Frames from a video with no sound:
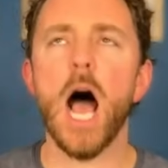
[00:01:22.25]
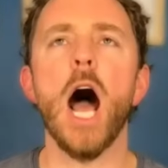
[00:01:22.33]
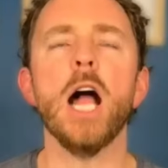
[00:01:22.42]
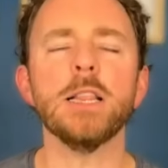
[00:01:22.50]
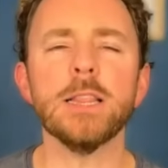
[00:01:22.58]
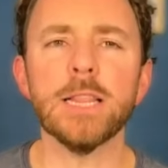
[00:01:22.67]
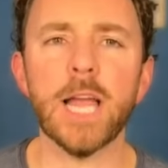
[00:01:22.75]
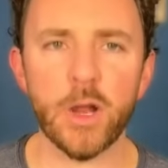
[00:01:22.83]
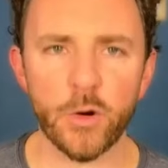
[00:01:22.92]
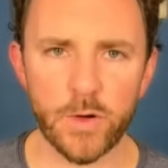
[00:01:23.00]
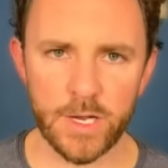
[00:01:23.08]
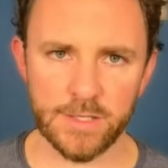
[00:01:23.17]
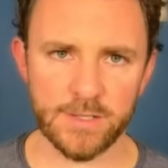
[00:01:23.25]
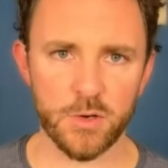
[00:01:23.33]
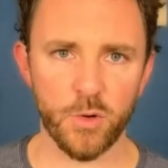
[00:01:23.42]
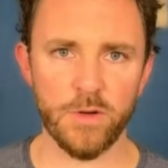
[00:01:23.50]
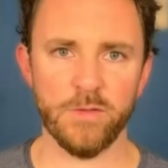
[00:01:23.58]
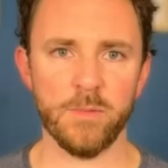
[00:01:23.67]
hilarious
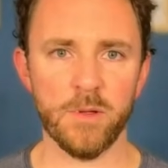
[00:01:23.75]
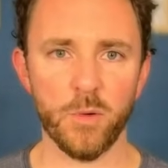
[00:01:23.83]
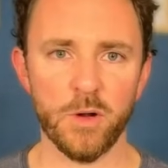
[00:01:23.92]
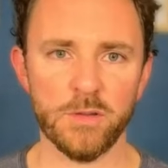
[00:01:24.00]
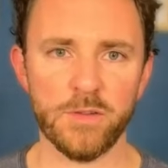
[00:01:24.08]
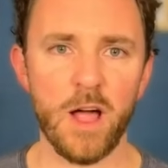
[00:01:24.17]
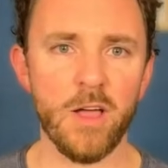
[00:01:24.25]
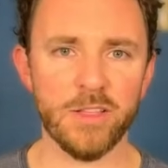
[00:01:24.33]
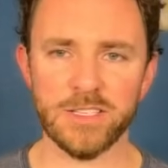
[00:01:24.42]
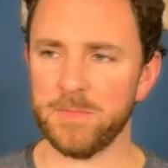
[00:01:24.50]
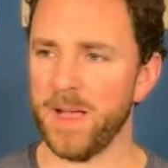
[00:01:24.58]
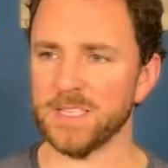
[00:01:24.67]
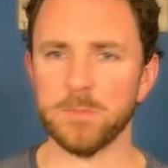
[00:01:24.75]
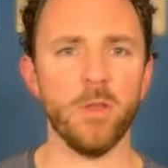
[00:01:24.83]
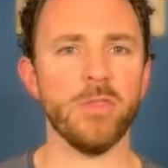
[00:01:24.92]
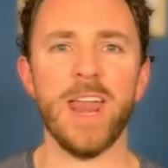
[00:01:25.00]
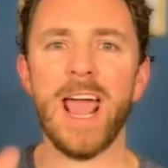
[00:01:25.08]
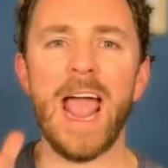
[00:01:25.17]
story from the world of college
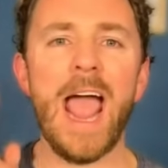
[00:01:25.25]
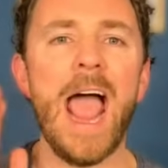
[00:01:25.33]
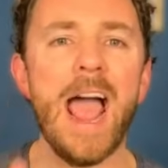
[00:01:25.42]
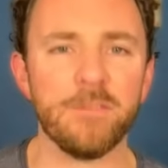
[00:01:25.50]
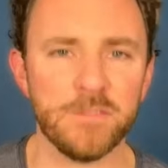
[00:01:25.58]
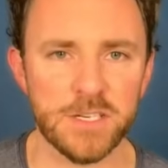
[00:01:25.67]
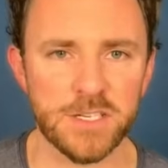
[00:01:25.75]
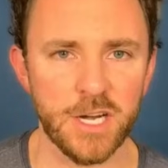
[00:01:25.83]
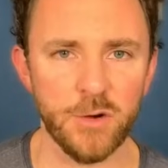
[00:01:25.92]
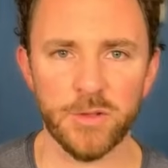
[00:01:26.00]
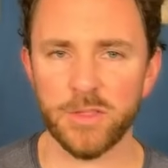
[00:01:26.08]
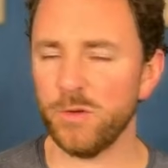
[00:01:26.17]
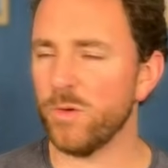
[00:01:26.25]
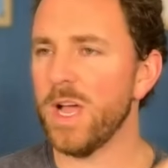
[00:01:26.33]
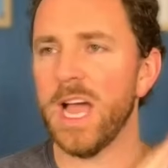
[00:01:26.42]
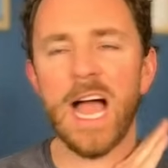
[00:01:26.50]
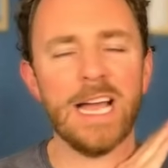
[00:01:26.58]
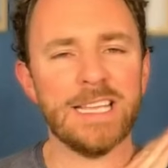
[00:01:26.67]
basketball that I have to share with you.
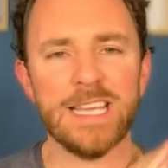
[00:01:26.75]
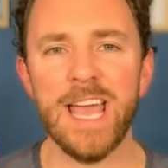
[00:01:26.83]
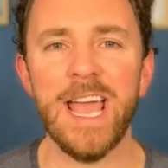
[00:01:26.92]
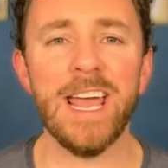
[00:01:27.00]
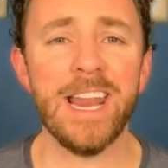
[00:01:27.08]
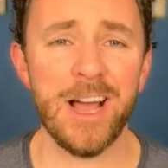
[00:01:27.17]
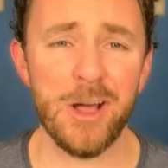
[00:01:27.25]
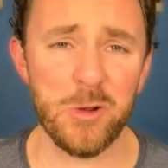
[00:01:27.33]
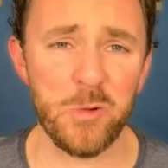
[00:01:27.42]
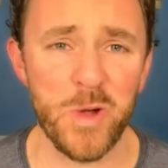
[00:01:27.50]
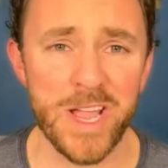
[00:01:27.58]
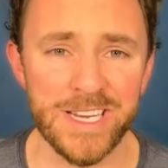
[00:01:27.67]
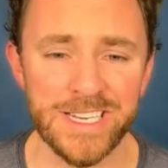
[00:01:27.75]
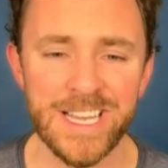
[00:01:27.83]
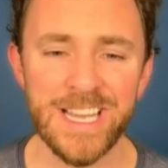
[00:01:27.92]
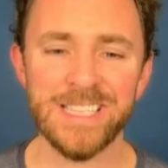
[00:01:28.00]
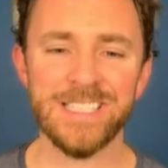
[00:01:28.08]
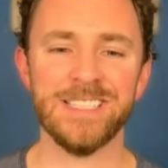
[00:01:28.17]
I cannot wait
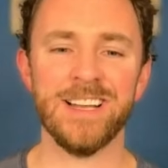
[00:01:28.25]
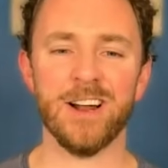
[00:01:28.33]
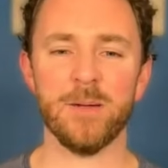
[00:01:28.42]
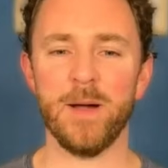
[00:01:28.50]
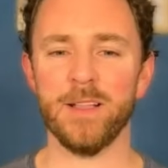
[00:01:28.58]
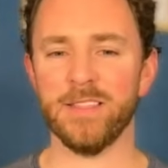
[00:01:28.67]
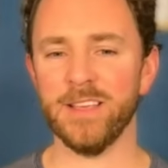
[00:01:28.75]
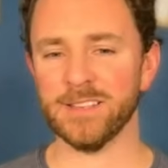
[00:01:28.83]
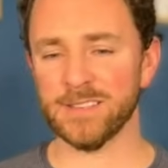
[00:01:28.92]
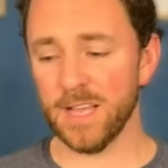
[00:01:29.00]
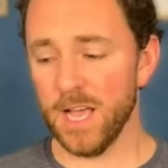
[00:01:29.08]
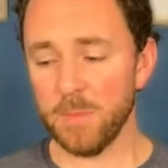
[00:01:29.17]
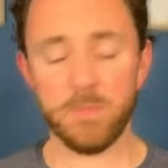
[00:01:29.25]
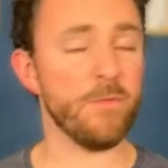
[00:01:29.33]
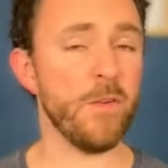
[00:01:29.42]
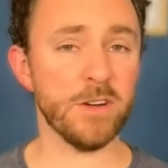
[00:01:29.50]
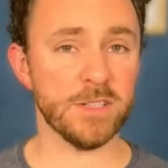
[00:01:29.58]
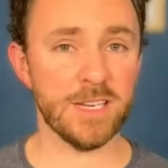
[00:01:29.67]
to talk about this. But
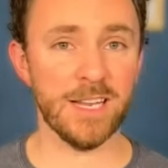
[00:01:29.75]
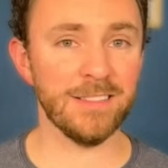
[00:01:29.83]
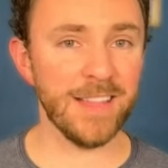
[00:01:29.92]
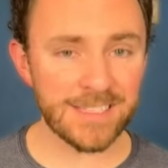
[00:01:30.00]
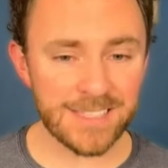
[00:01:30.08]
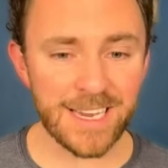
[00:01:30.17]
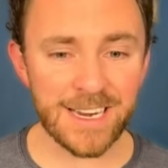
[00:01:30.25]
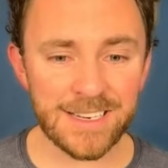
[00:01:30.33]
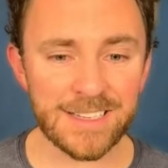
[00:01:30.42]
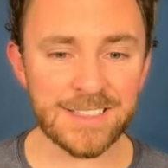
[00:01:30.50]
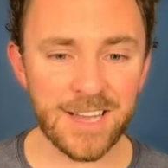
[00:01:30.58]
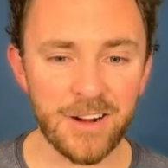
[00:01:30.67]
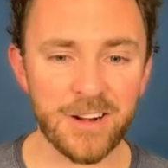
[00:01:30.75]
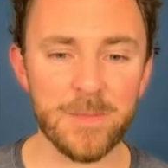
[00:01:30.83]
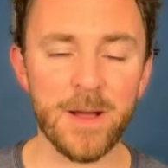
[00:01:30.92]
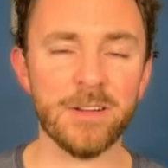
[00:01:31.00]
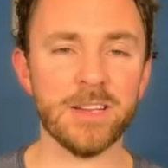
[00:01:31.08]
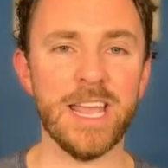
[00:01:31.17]
first, let's get into talking
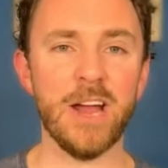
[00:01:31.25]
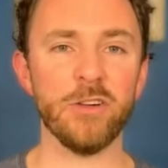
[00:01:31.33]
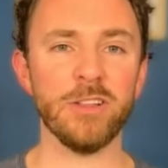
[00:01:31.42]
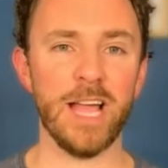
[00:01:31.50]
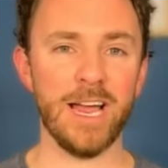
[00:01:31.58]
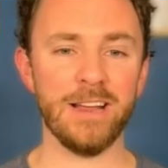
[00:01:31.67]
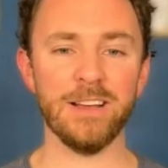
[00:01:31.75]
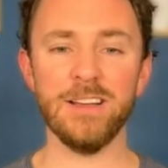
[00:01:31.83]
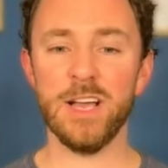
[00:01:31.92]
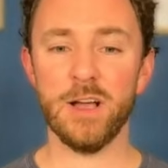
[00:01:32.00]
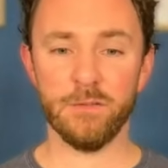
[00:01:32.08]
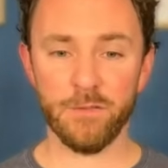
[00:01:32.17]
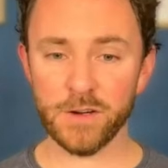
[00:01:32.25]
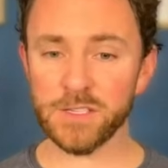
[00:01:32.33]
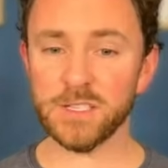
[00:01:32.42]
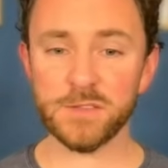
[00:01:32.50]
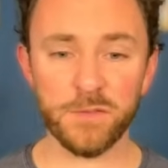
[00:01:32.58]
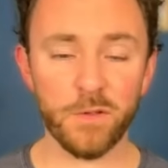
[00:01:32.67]
about Carolina
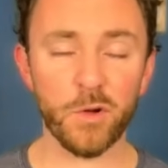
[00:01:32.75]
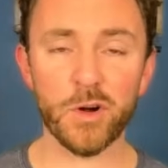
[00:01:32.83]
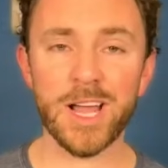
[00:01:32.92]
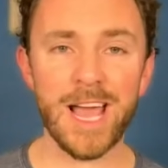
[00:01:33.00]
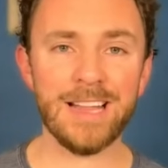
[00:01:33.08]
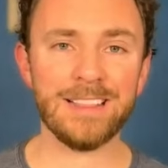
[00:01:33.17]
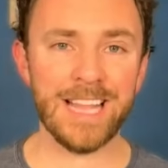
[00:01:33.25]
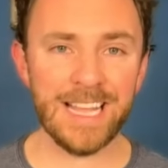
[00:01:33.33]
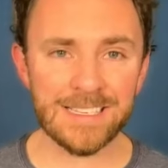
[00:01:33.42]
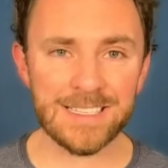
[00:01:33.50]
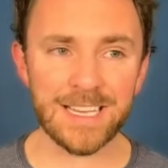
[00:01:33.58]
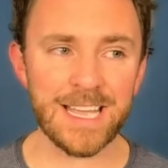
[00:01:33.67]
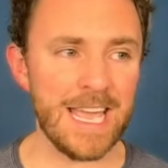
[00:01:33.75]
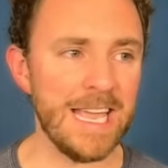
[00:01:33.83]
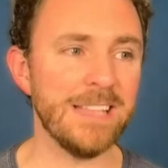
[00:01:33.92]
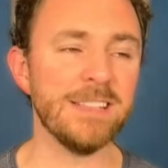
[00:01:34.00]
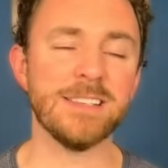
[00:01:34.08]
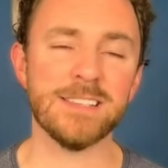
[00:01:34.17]
versus Florida Atlantic
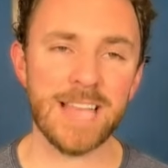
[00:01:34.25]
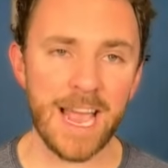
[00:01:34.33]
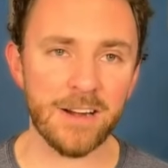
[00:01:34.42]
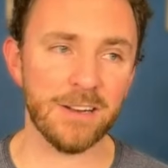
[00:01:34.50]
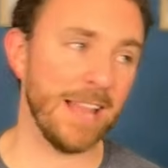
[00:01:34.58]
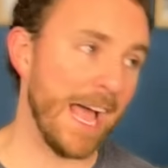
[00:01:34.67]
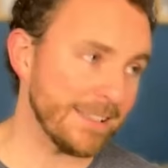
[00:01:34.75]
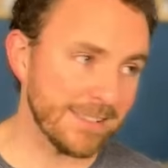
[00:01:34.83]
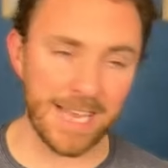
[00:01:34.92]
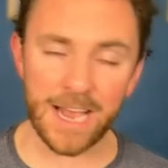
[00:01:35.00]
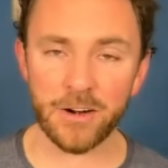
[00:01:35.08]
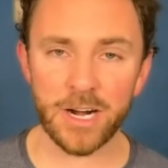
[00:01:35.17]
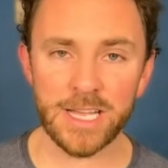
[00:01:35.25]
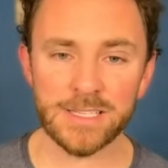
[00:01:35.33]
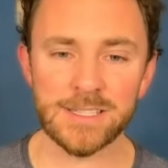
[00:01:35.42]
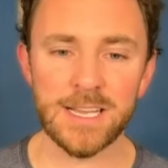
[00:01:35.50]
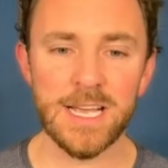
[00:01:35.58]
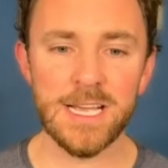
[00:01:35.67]
in sat- last
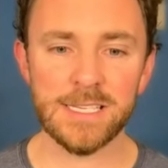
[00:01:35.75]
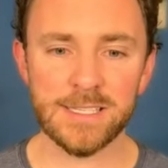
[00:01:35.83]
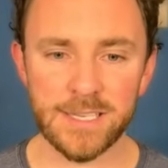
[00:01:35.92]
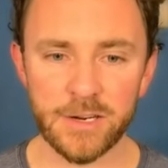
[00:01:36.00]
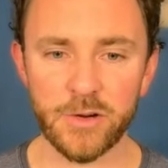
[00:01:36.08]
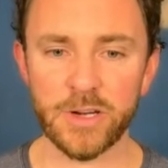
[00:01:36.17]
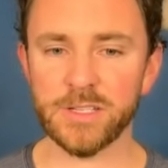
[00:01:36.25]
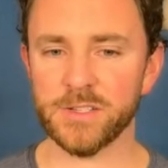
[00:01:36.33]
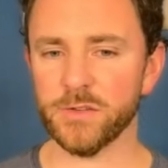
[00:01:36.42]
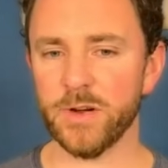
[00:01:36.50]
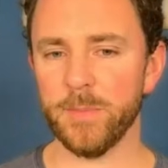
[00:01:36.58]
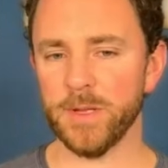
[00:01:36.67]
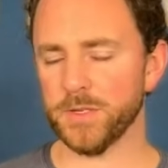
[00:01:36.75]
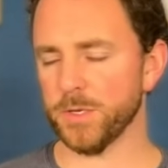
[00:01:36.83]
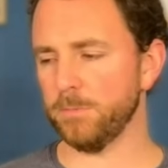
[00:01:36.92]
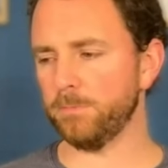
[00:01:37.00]
Saturday's secret scrimmage.